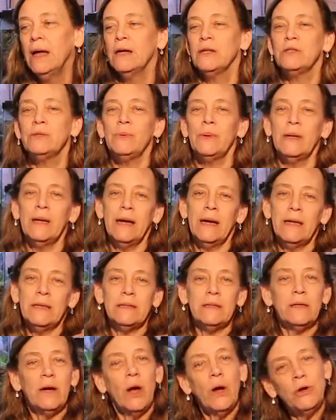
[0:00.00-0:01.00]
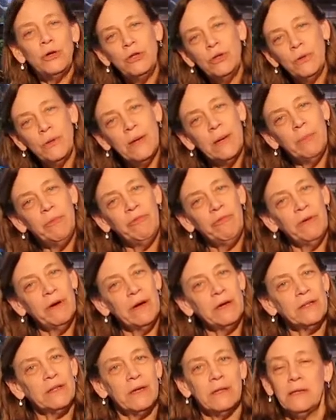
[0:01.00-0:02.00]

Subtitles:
So one lady said, "Oh, do you keep fish?"